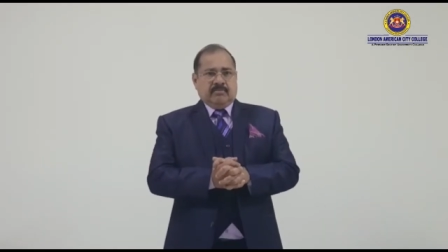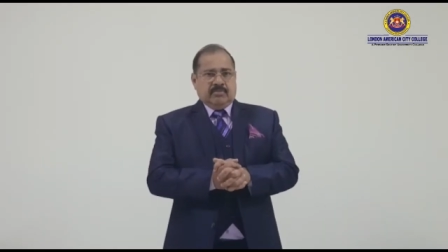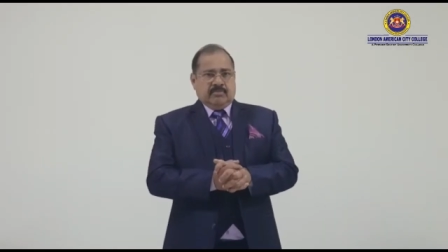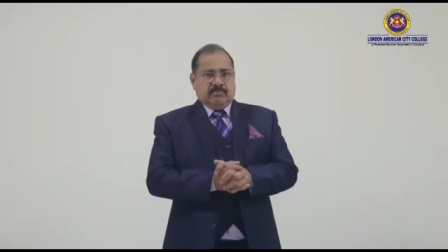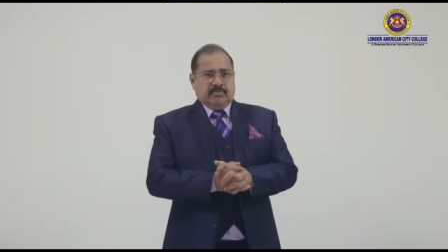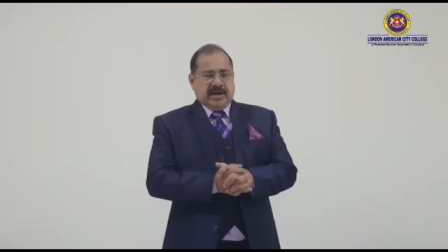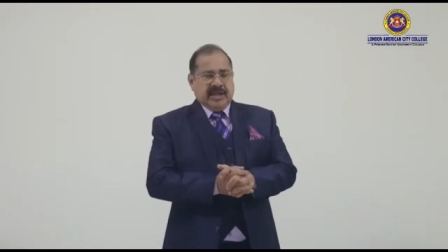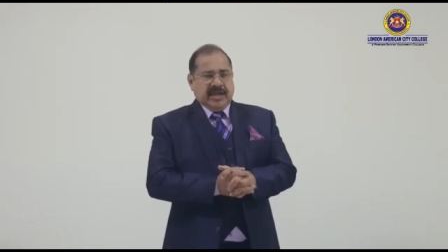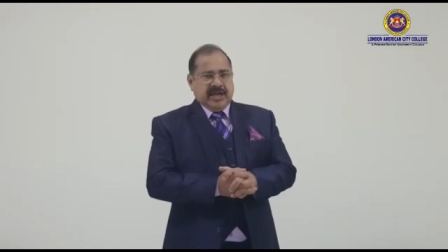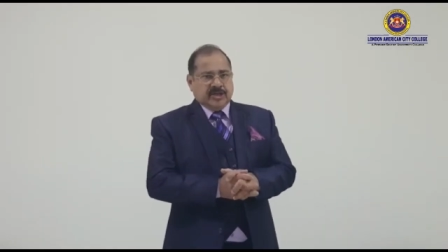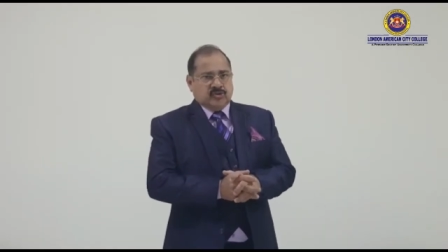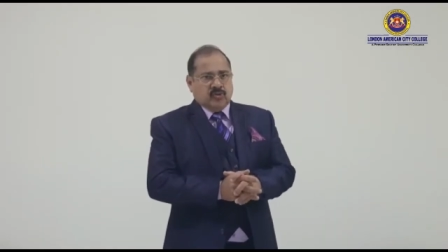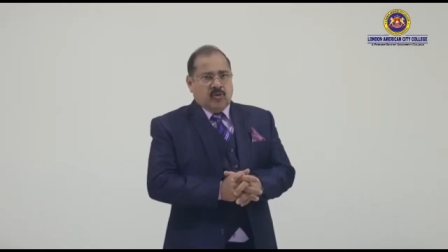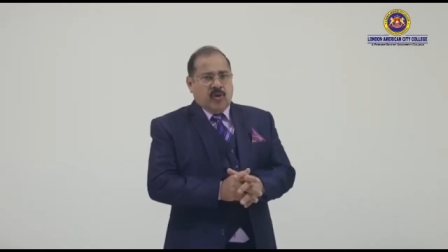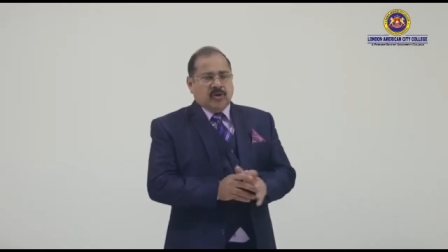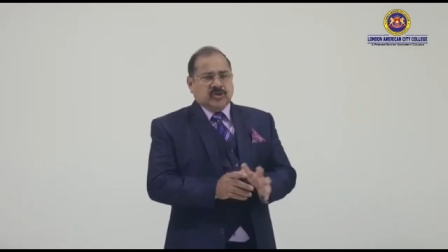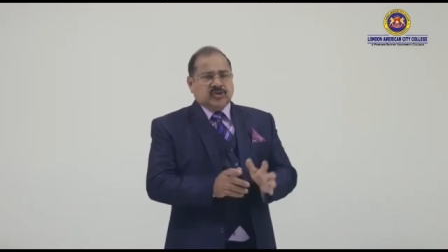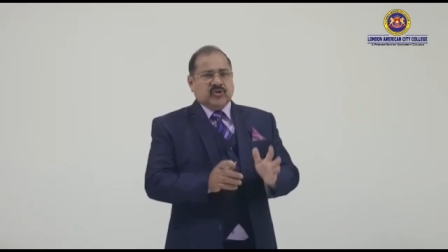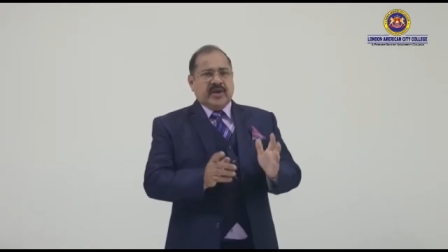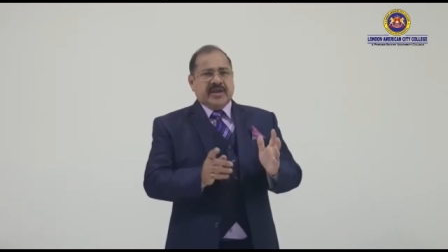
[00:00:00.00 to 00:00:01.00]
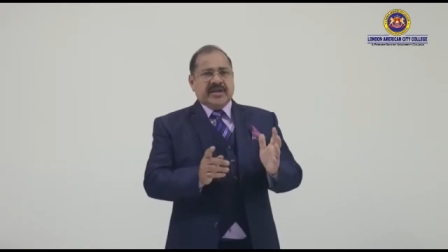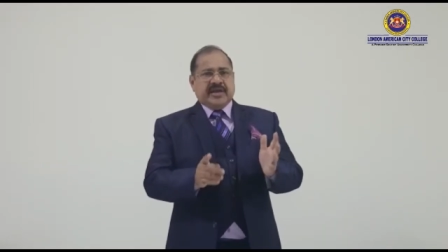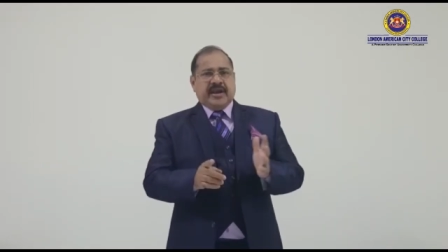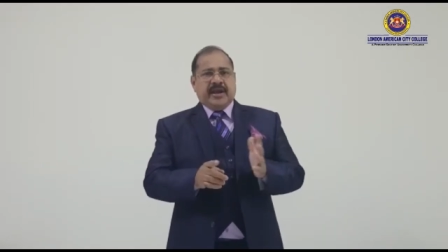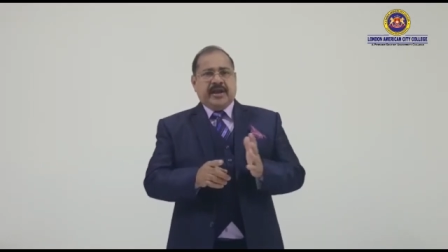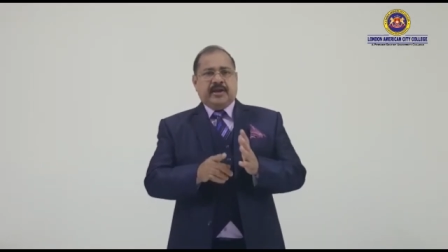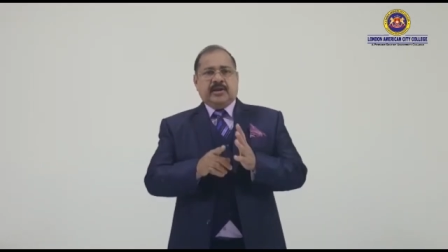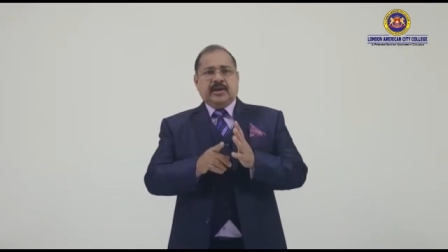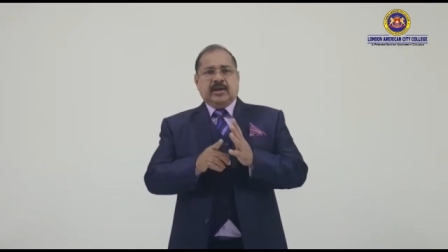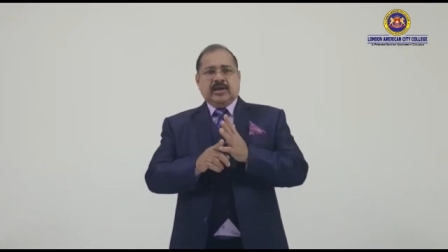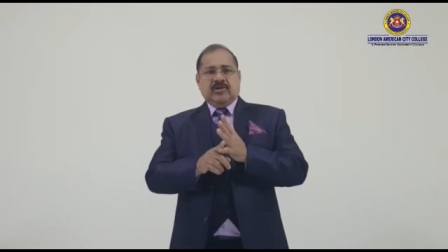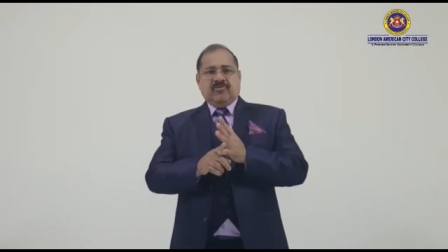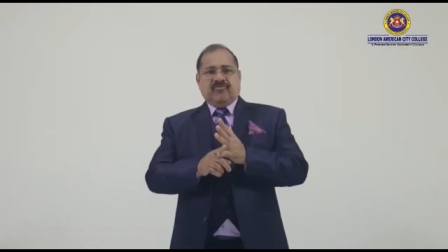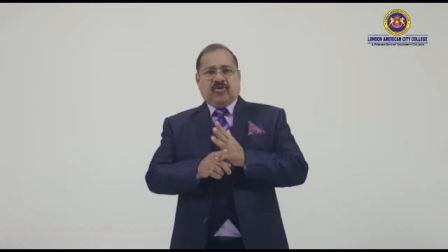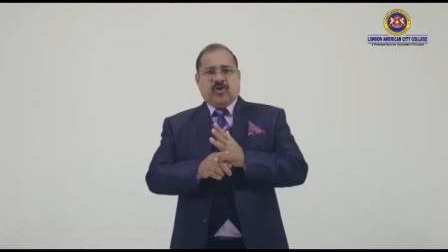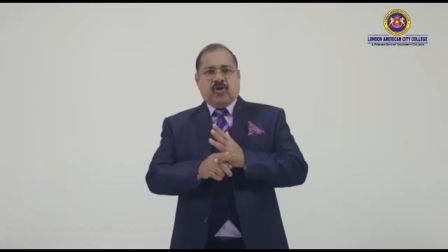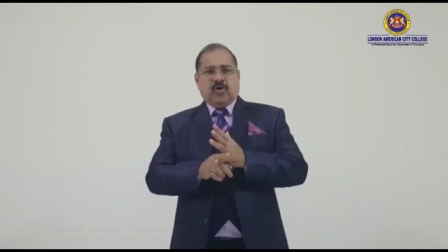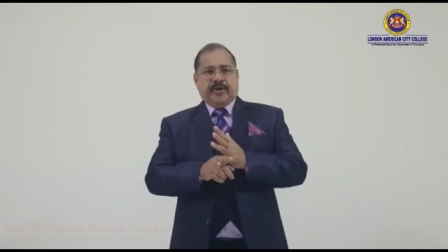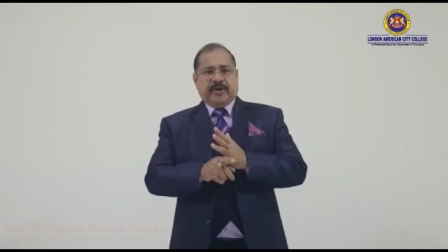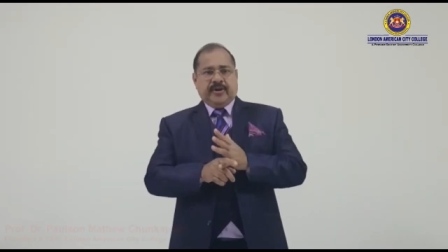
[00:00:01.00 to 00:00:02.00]
Money has also encouraged
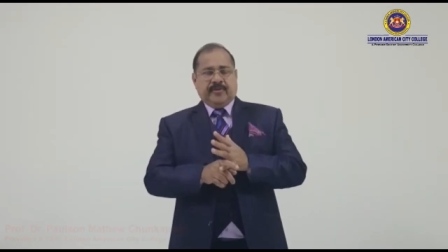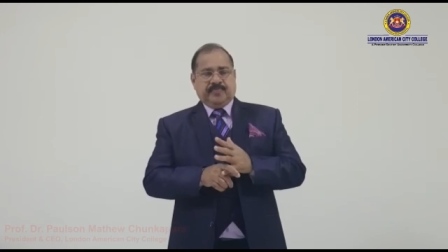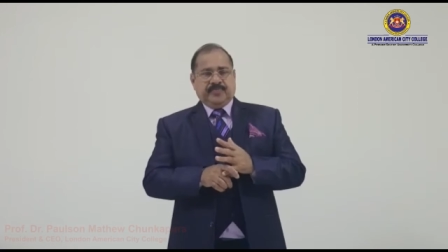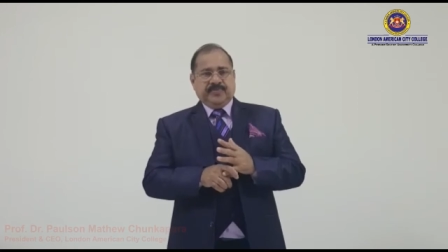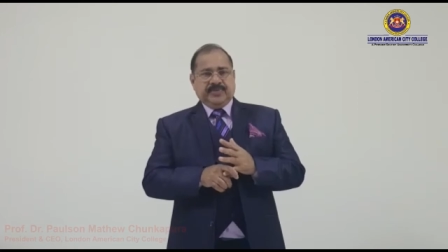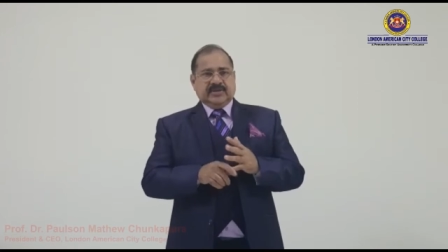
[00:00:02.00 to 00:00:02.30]
fraud,